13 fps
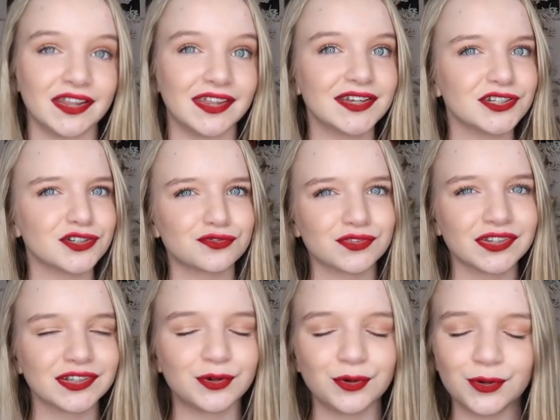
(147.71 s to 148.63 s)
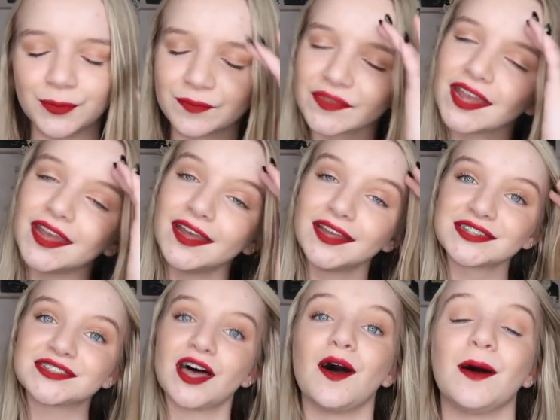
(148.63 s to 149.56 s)
and I think it's just really cool.
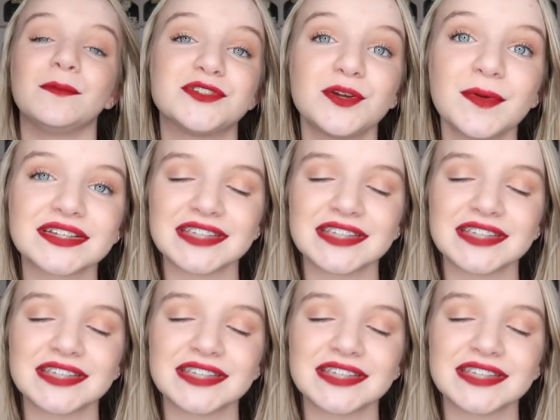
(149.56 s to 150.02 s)
So I'm super